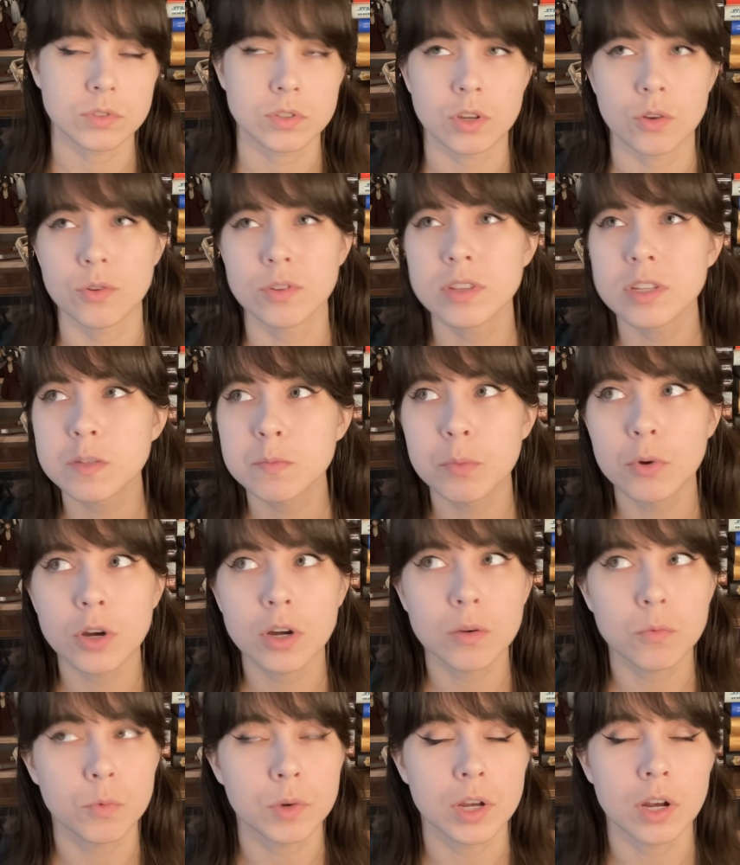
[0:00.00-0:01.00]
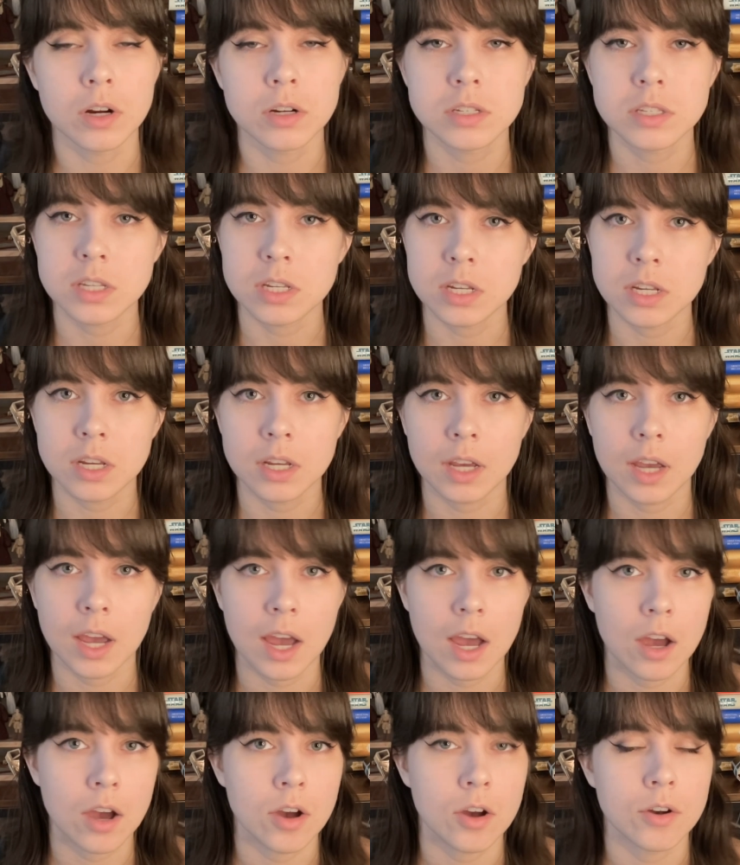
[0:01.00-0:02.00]
So in this book, we are seeing
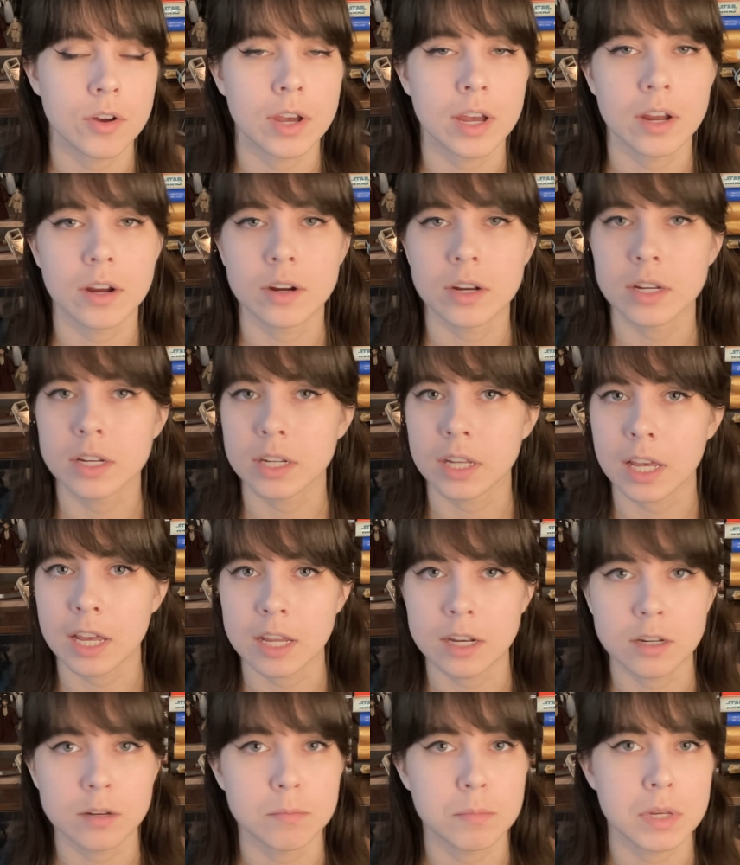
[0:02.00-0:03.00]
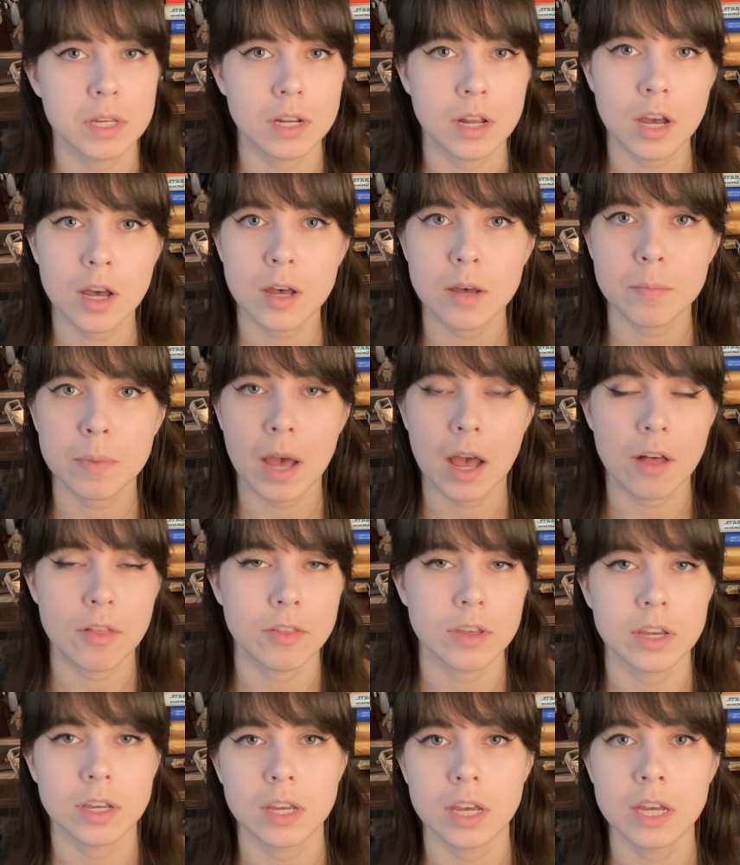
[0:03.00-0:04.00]
how Hera and Kanan meet up, how
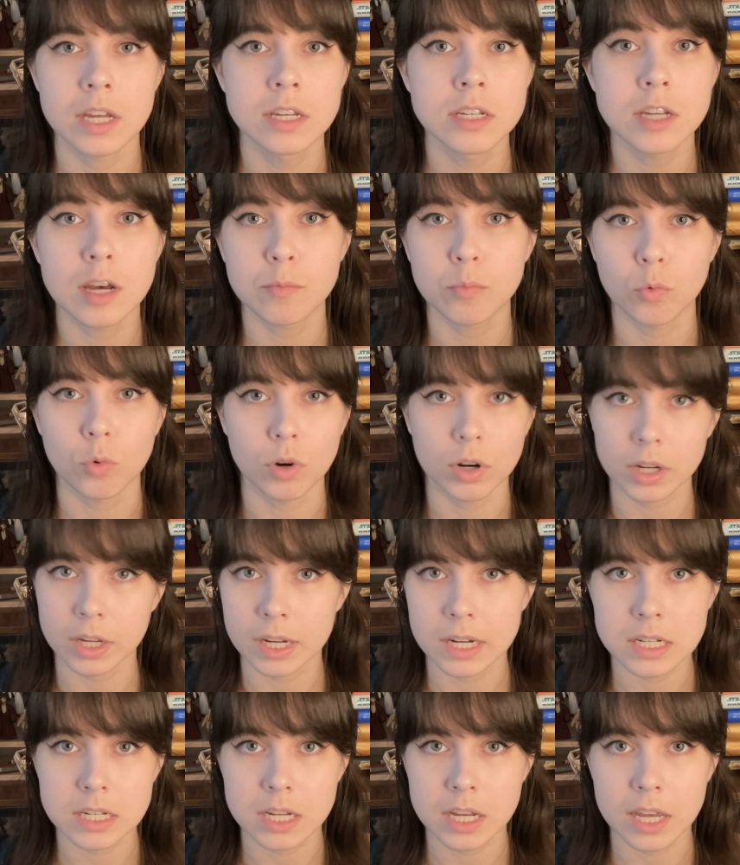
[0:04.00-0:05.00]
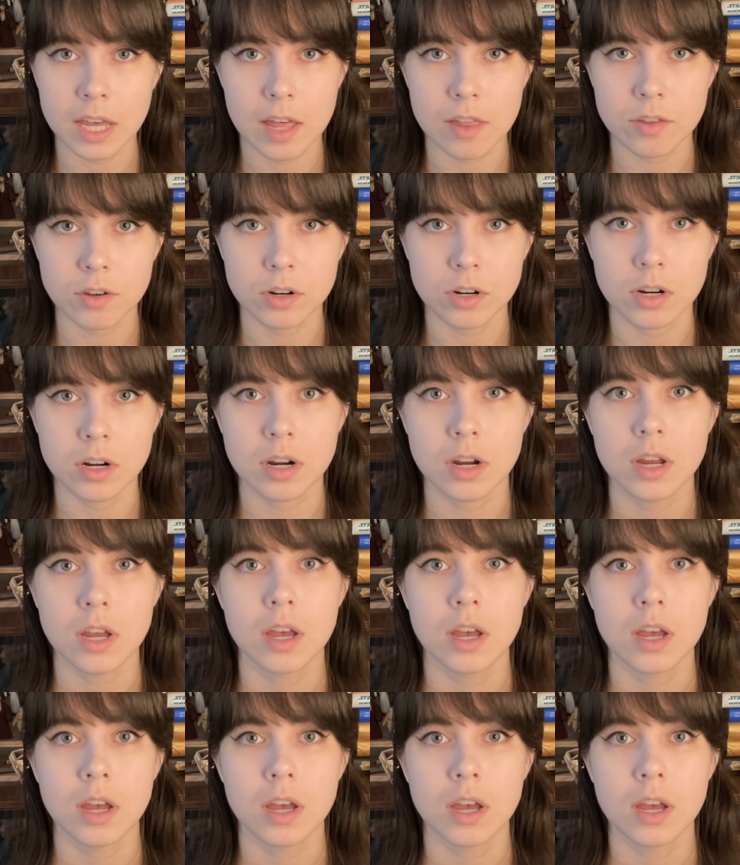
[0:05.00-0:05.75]
they end up working together,